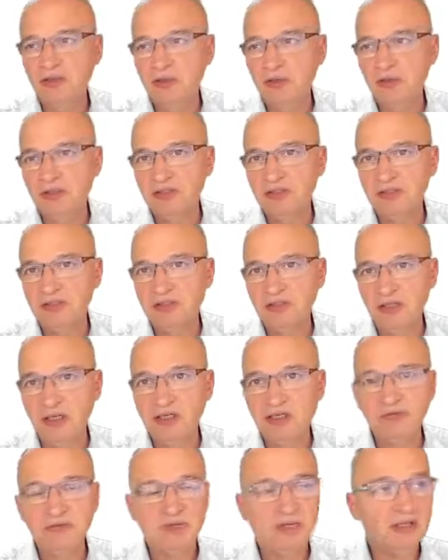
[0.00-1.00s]
US
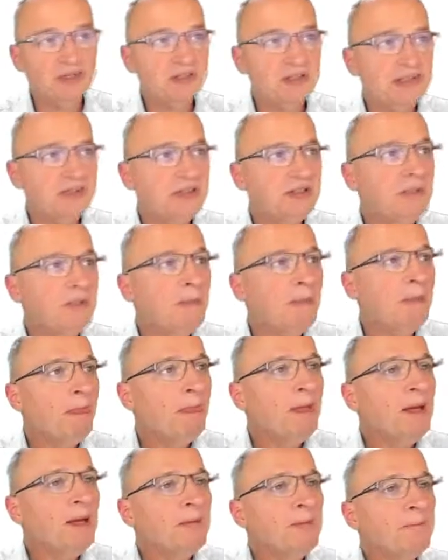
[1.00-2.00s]
Scratch register.
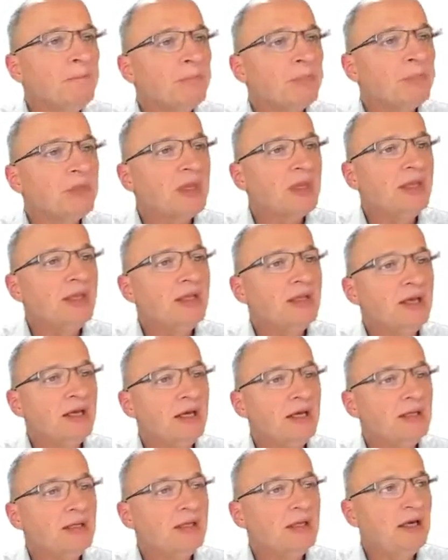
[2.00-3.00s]
And
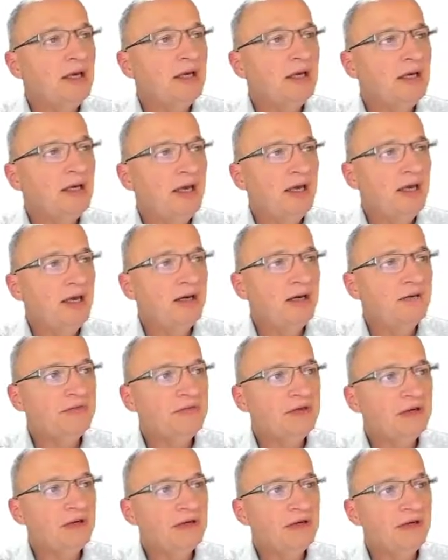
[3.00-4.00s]
then I have
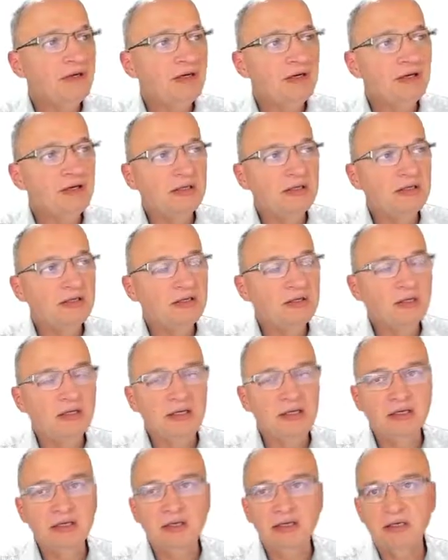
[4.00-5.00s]

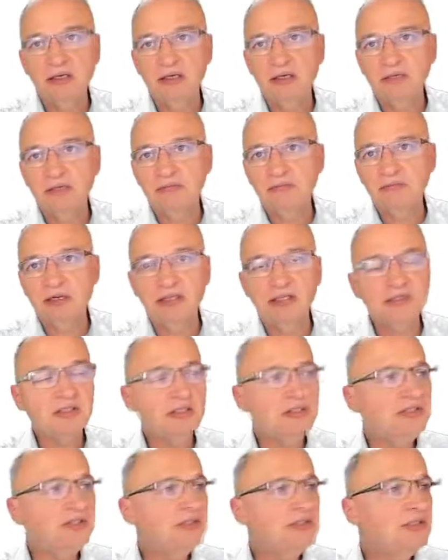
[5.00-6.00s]
the
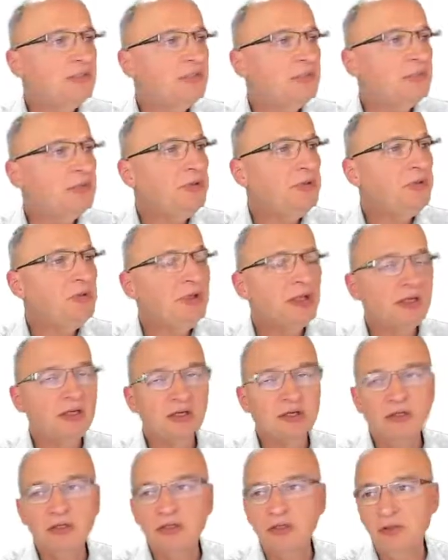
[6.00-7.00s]
registers in the CPU that
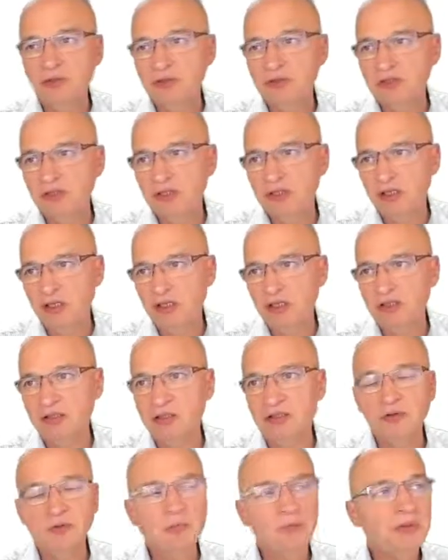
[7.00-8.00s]
I'm going to use in the
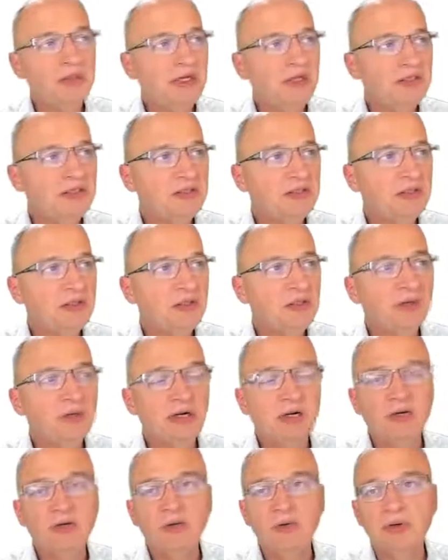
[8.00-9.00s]
handler will be A0,
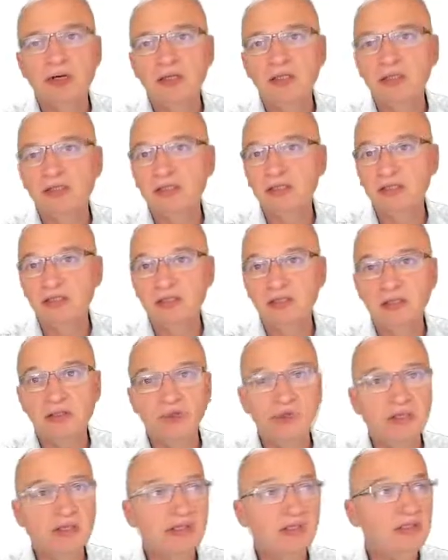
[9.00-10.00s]
A1,
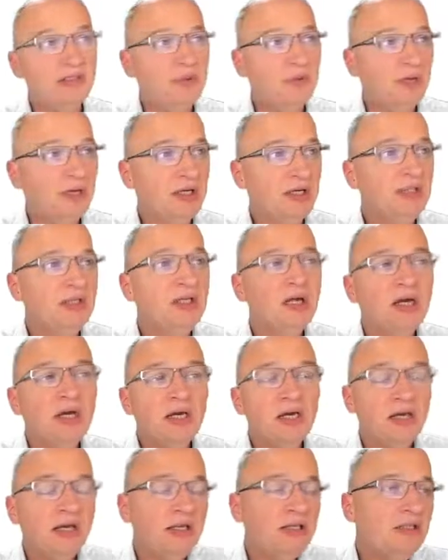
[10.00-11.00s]
T0, and T1.
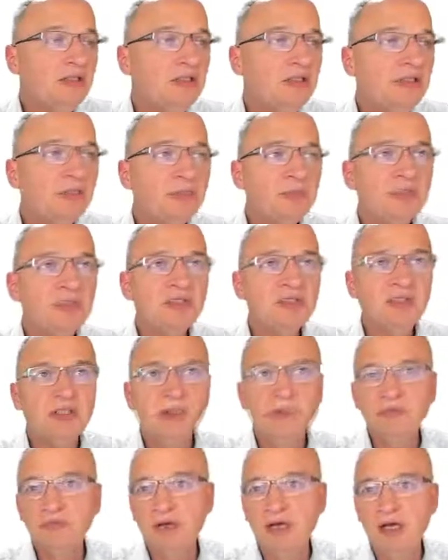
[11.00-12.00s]
And I just put
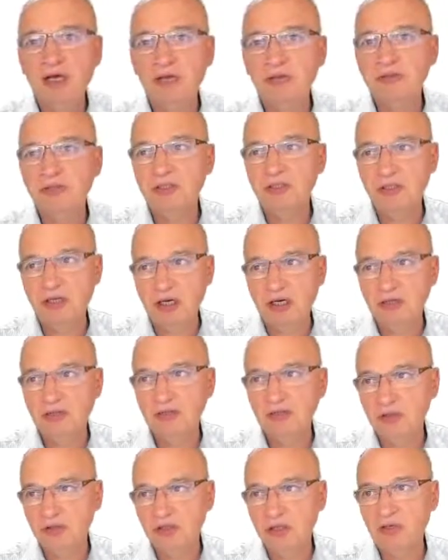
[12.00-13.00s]
some values in there
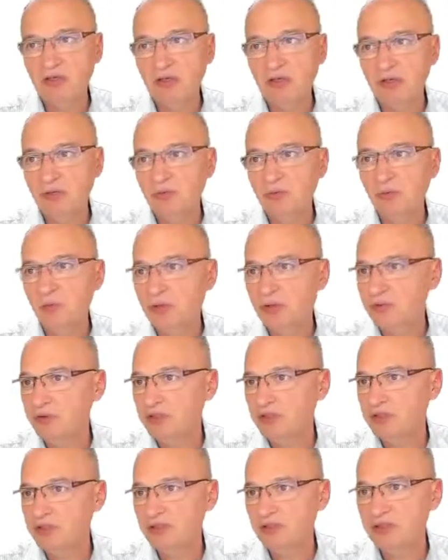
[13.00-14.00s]
so that we can work
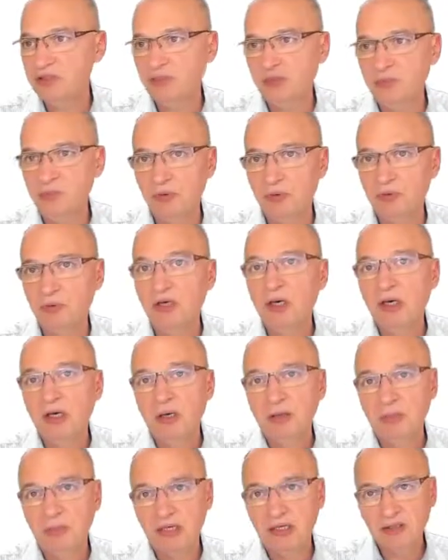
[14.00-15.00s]
with this example.
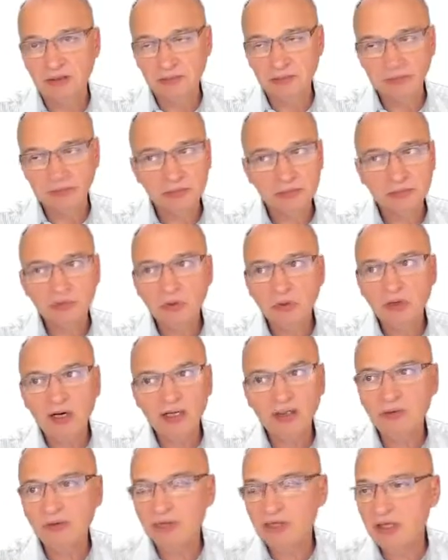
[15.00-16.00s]
But
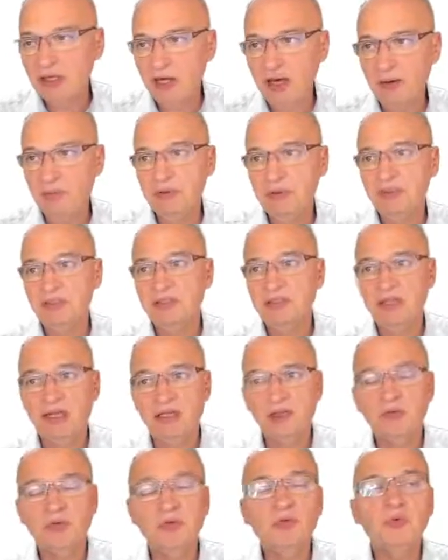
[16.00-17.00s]
what's going to happen is
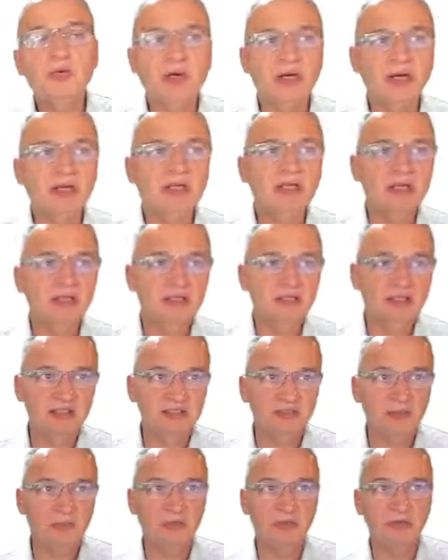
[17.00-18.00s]
that when an
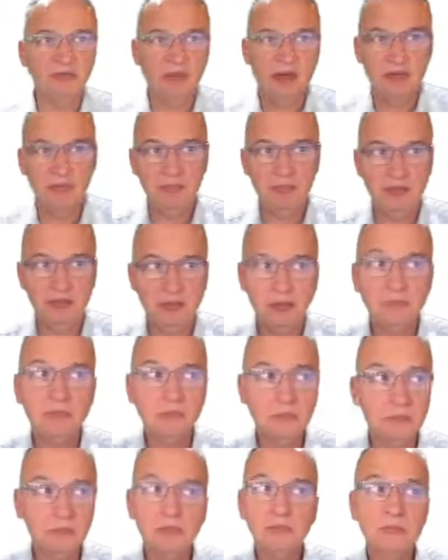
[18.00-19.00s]
exception happens,
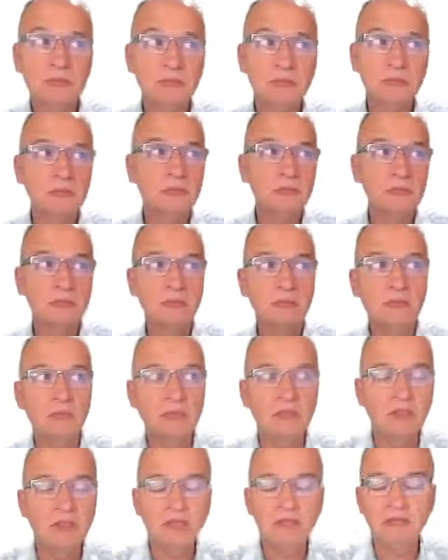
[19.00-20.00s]

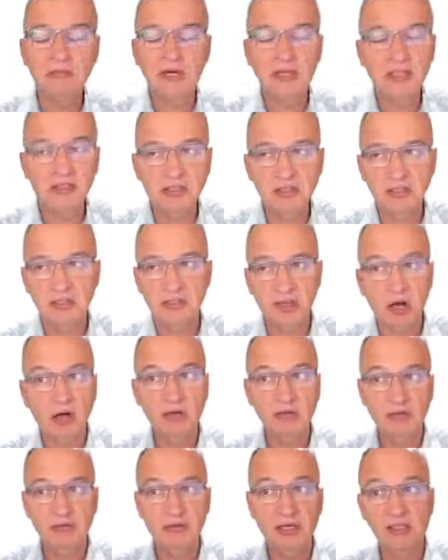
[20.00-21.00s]
the registers,
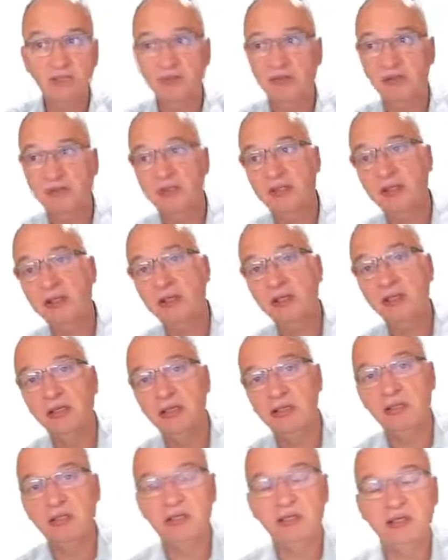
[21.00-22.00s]
all the registers of the
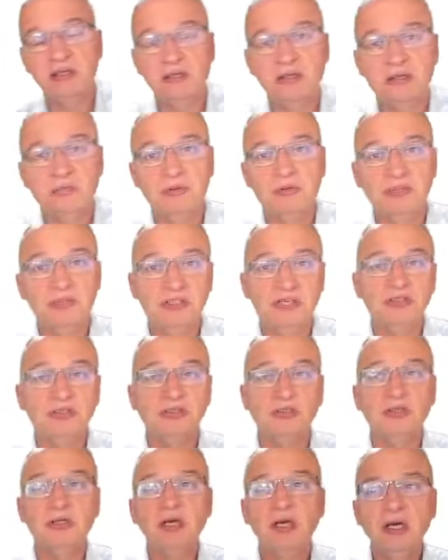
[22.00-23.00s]

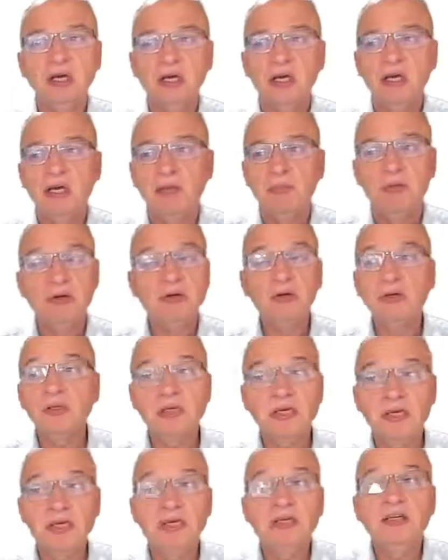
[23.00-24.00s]
processor may
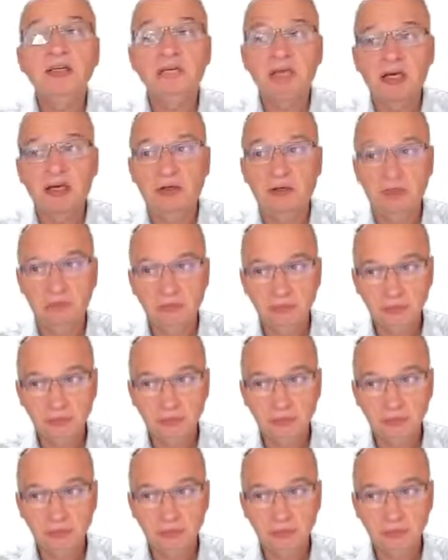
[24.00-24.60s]
contain any value.